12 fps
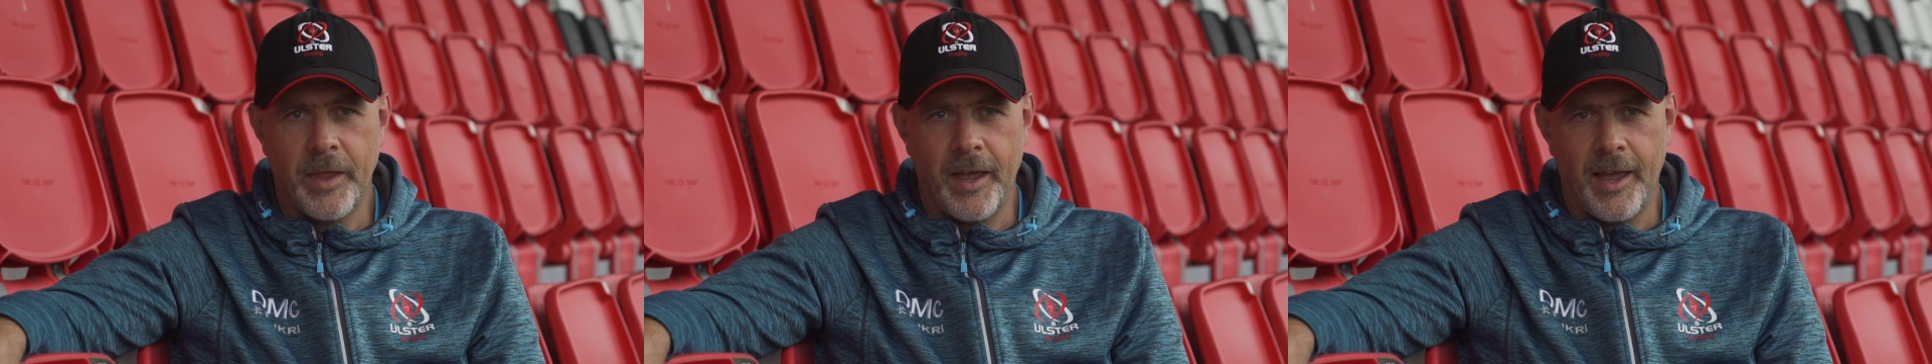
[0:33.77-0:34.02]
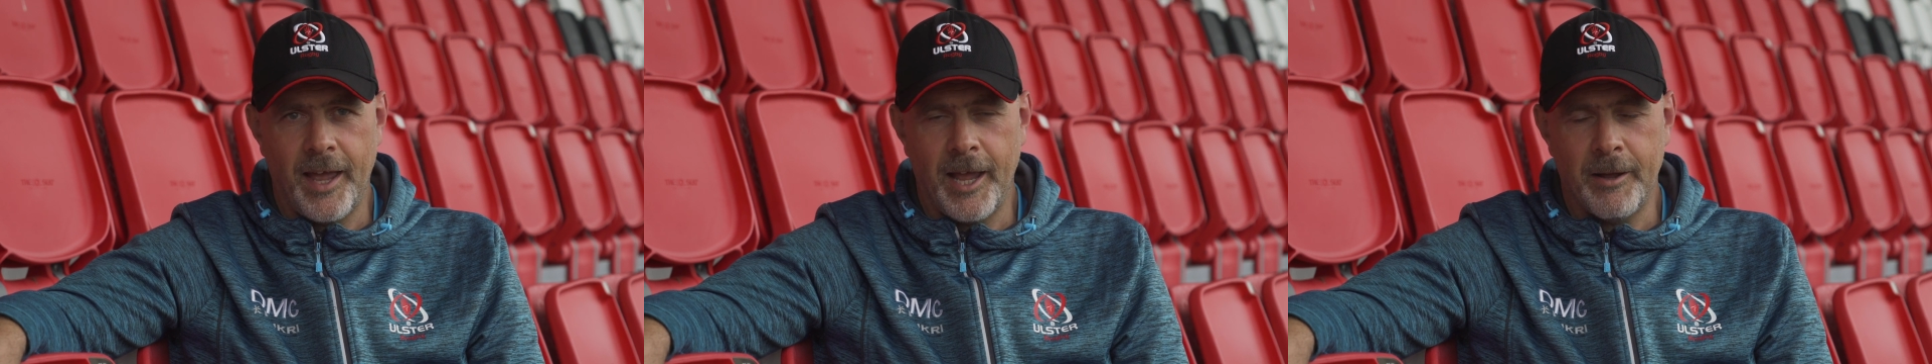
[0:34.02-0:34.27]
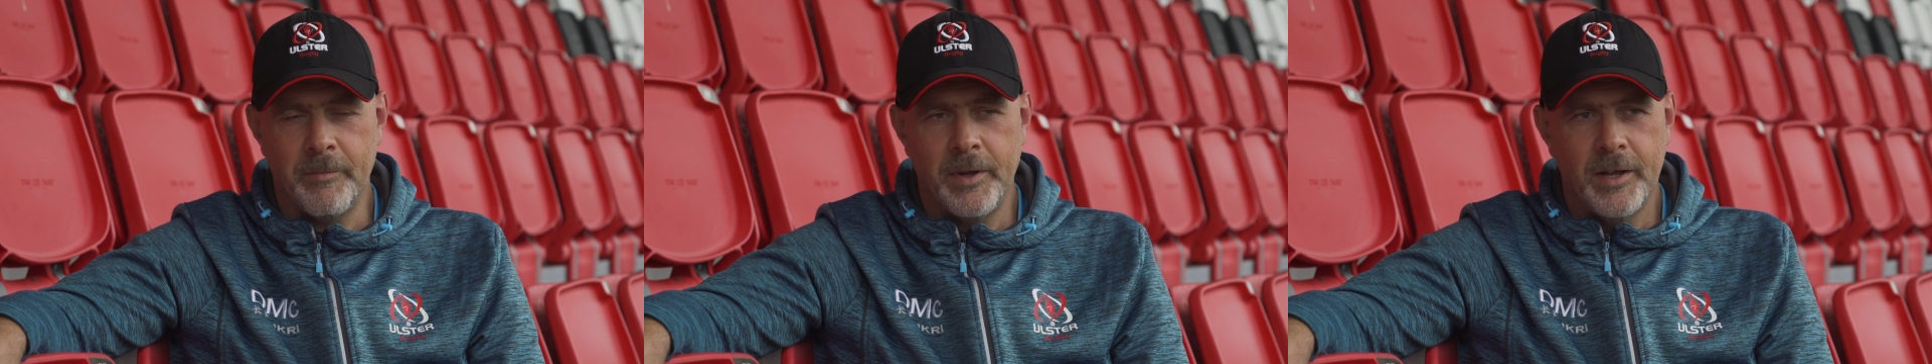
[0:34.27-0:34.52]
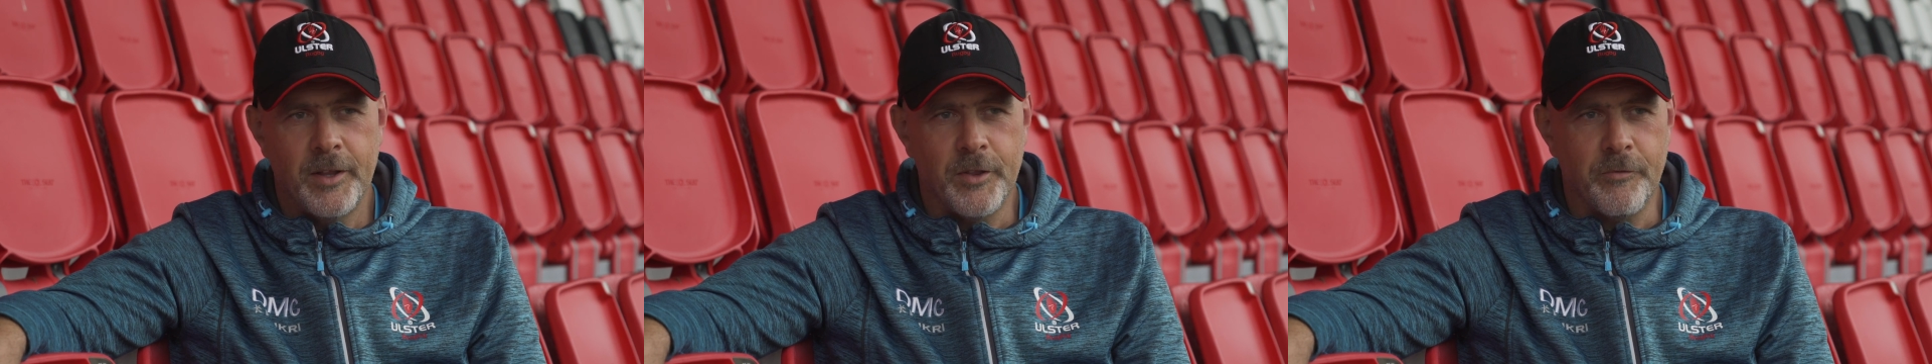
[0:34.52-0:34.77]

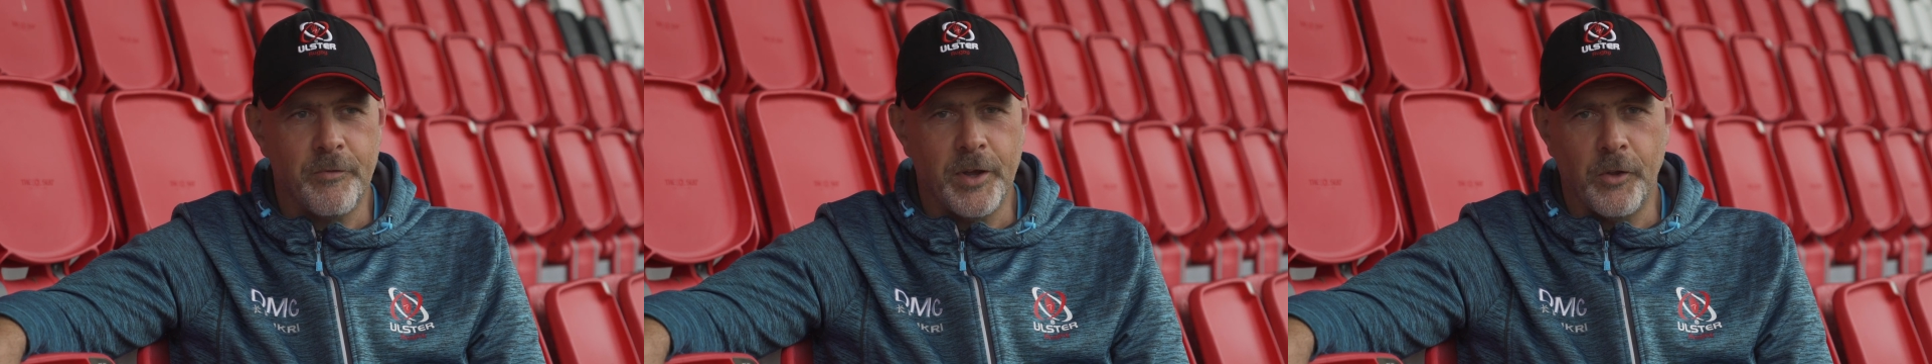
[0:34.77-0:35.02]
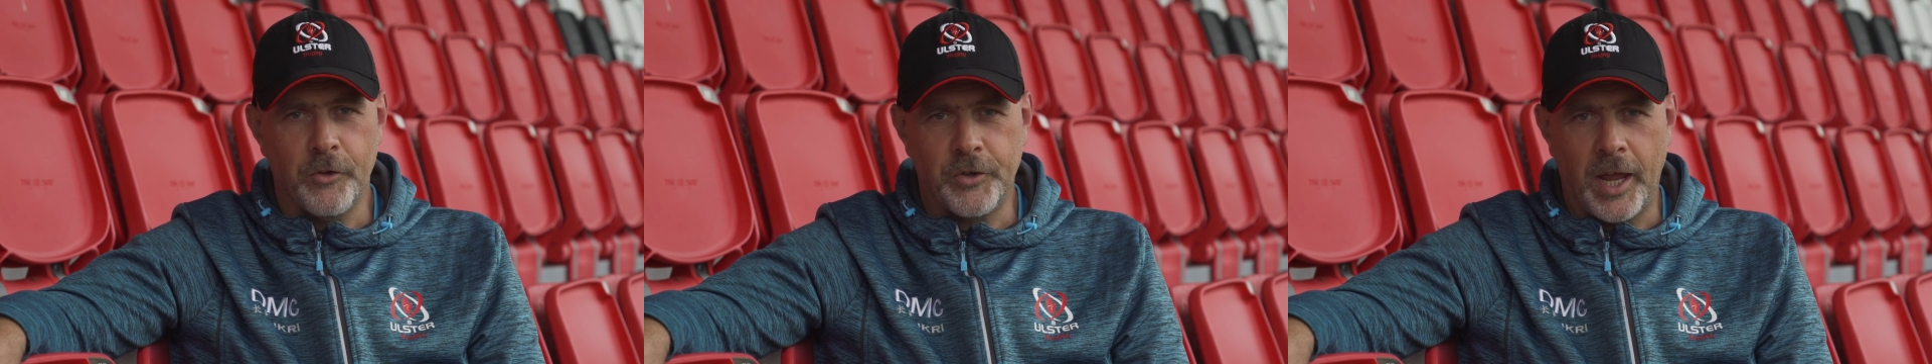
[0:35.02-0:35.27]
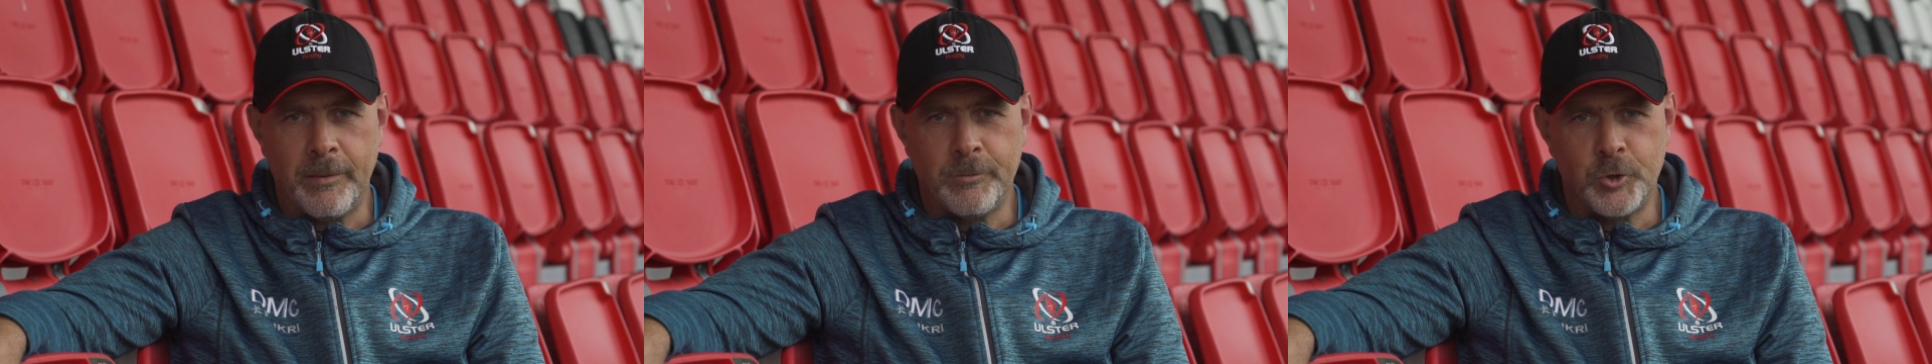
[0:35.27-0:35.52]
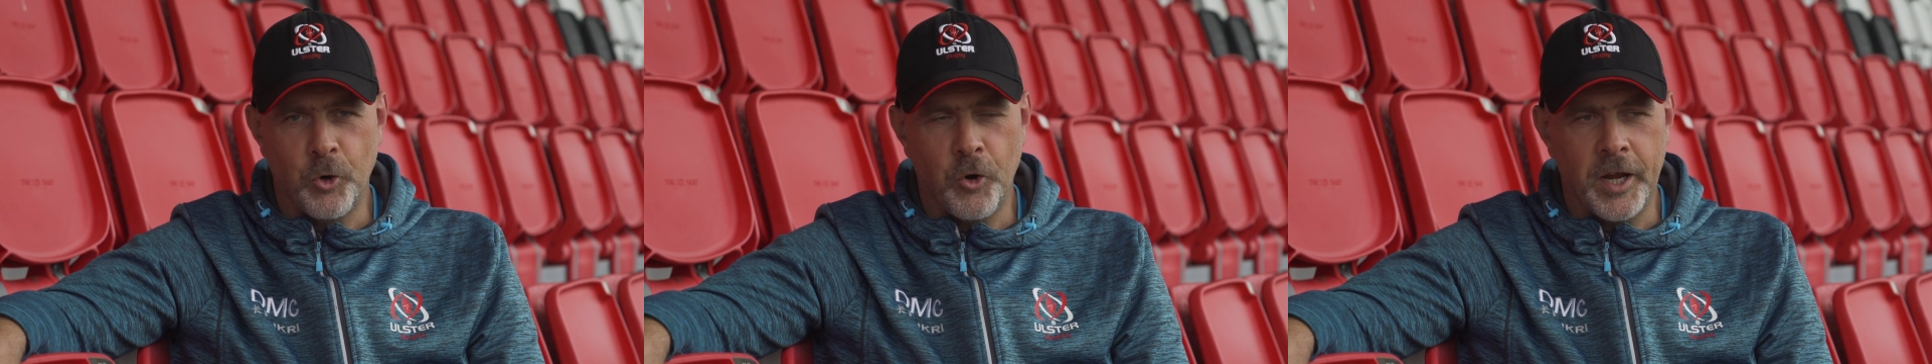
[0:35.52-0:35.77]
that feel the
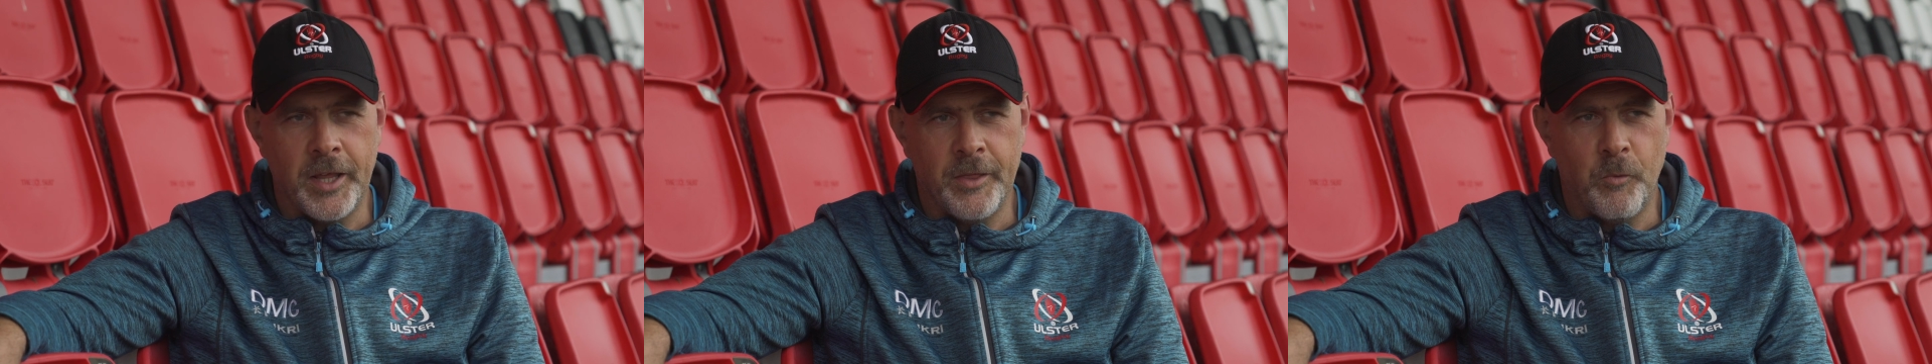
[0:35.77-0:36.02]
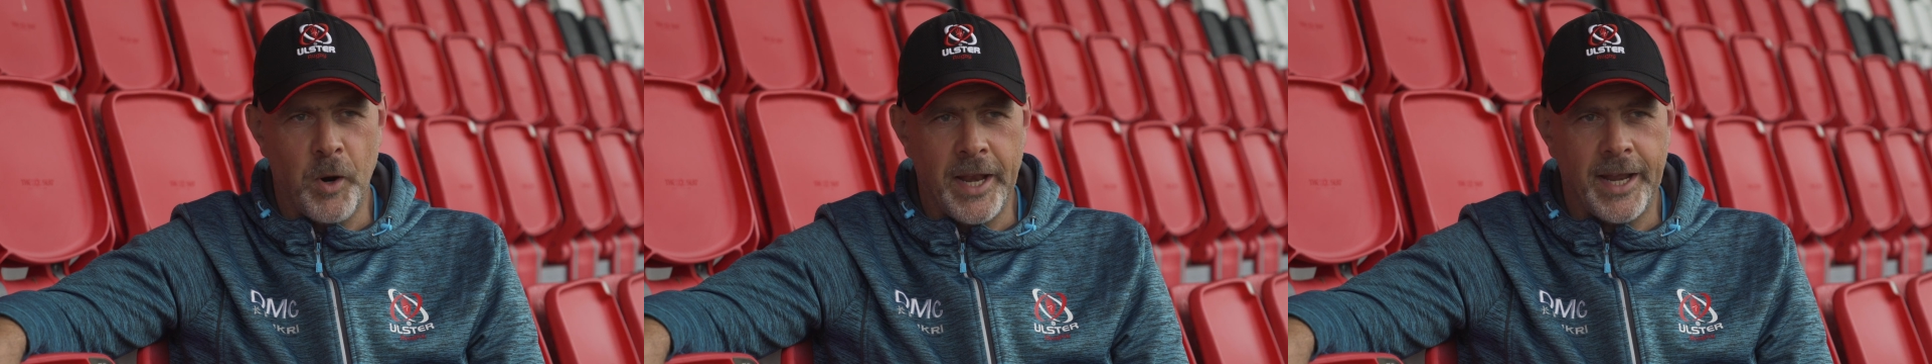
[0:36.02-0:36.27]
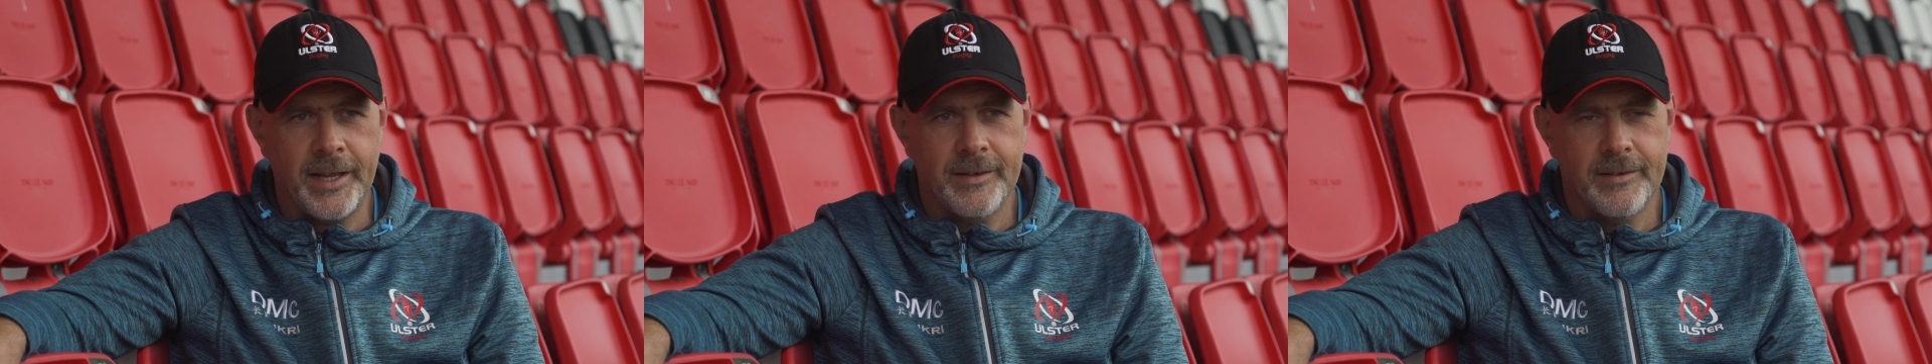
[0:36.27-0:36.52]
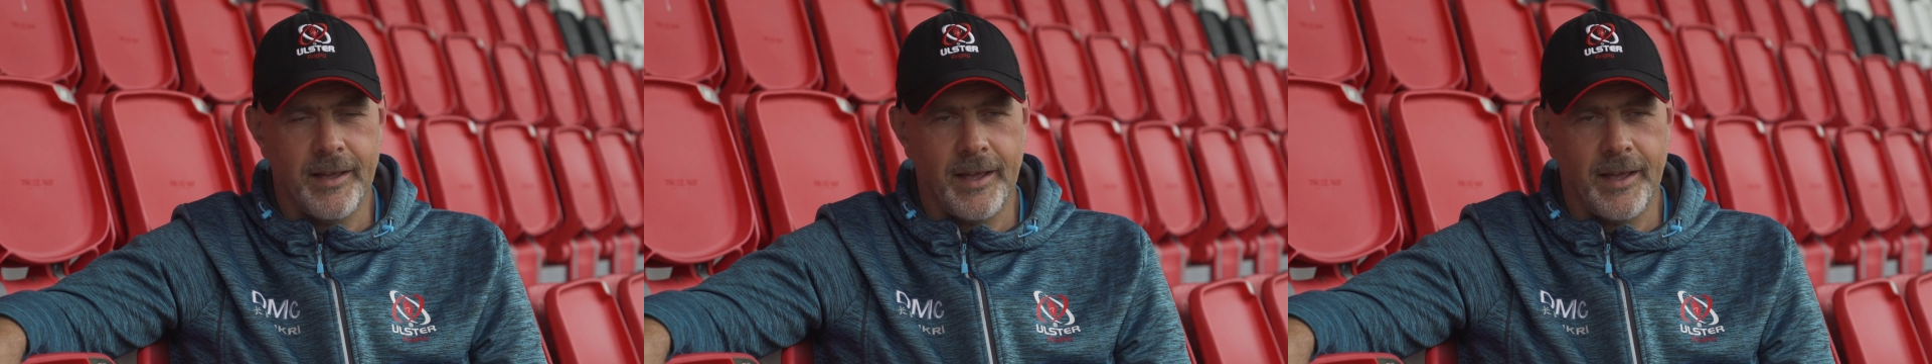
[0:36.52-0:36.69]
same joy in the winning.